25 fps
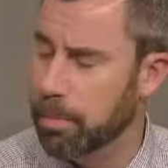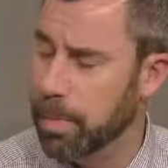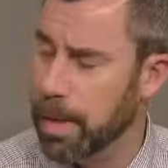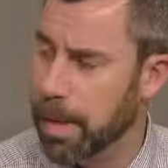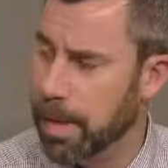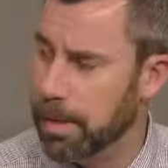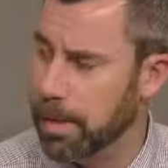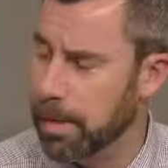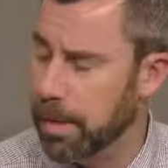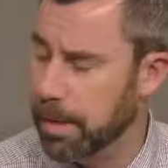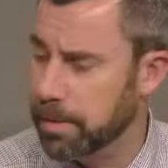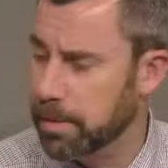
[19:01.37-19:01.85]

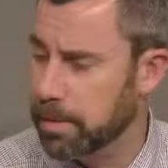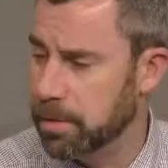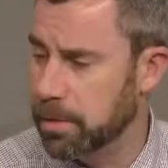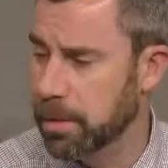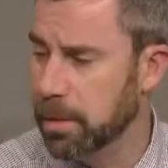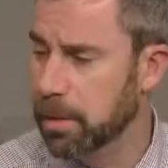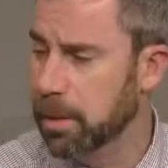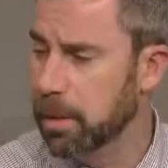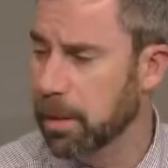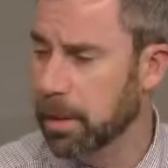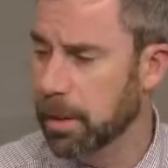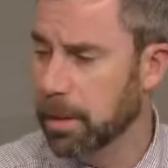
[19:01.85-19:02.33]
mandates,
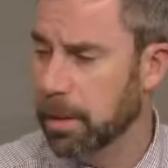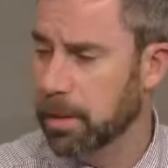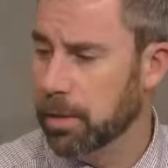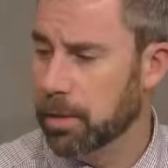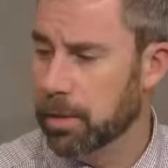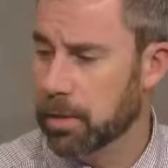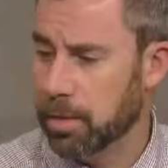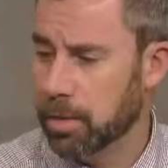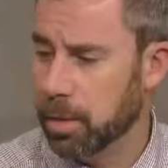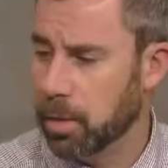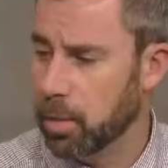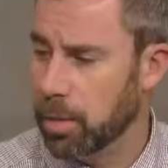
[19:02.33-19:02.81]

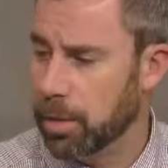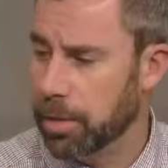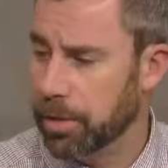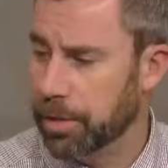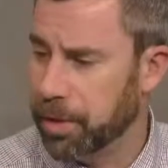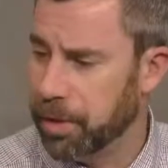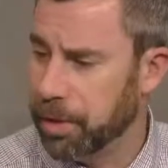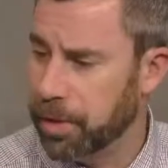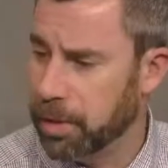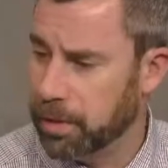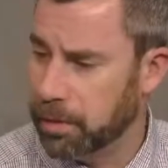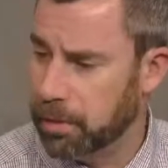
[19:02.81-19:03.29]
there's only one
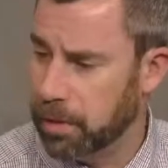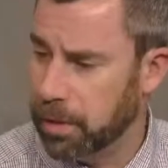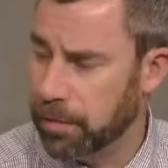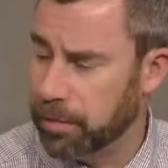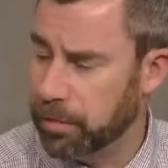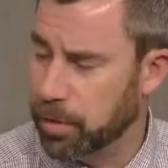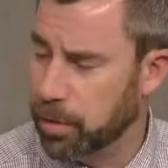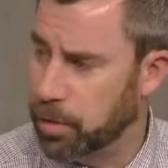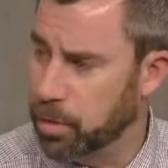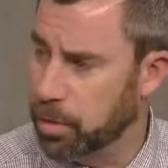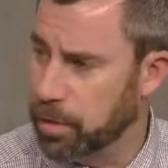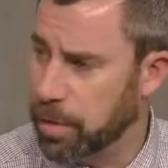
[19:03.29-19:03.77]
thing
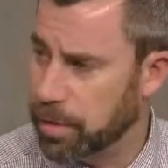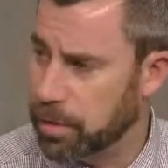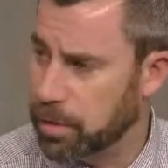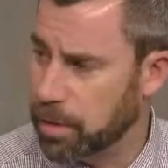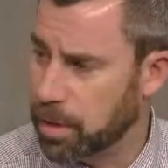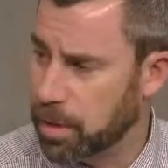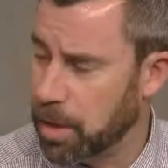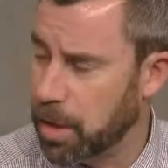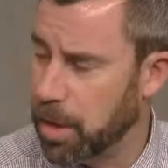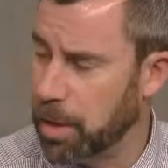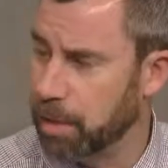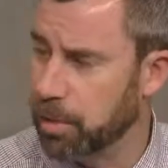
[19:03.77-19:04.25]
left to do, and that's
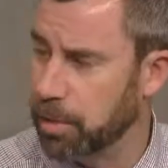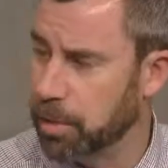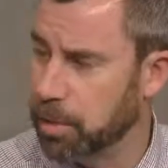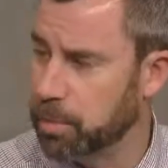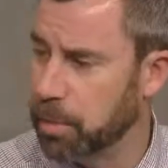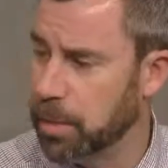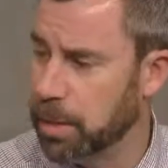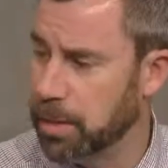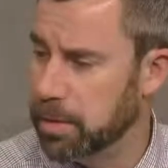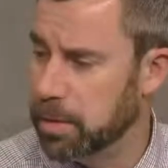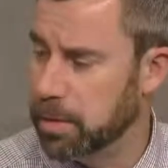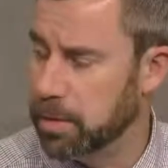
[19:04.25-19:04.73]
to cut your
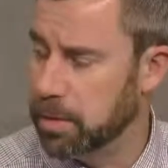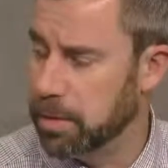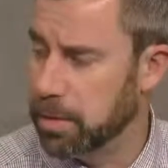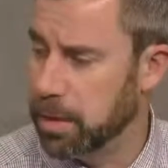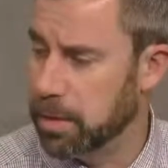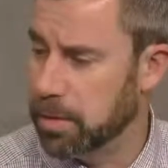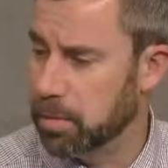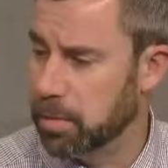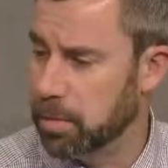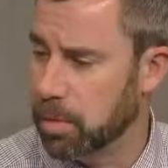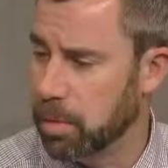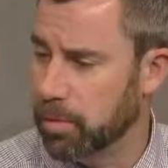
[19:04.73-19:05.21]
expenses, and
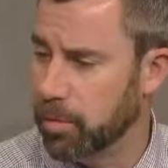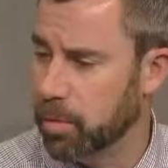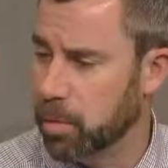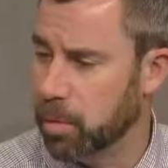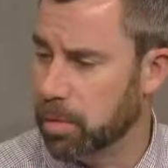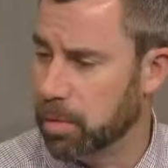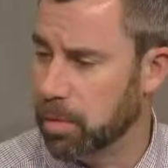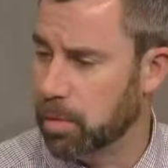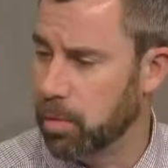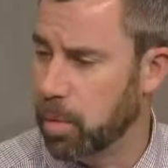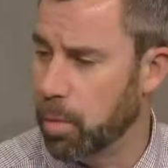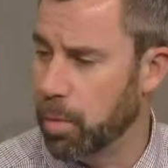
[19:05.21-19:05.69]
that's
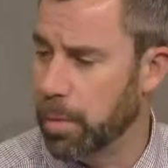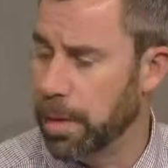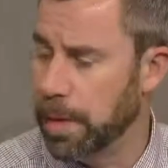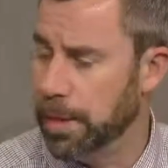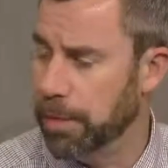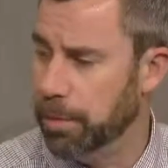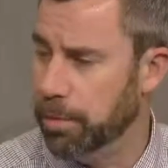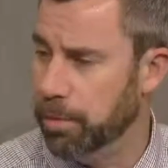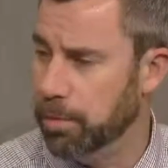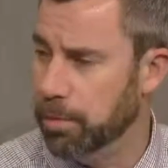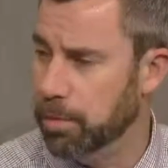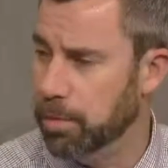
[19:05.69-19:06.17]
unfortunately what we
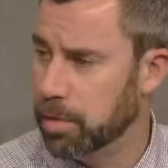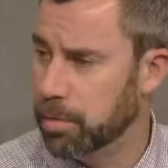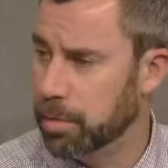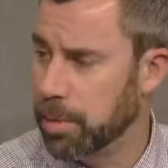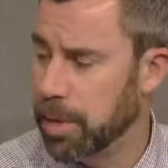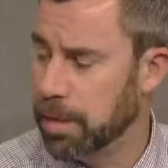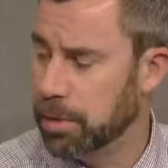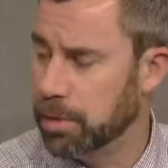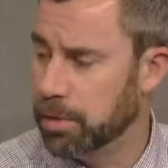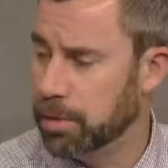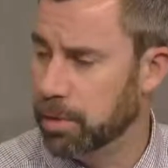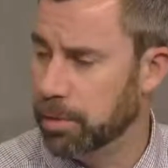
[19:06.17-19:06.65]
had to do this
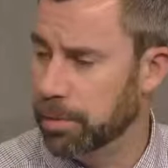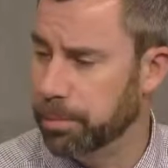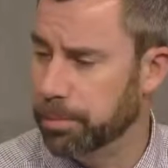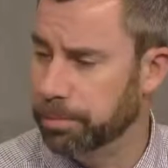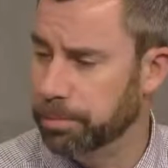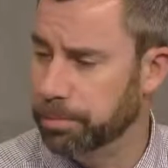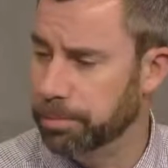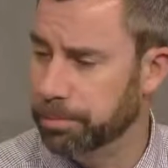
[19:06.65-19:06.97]
past year.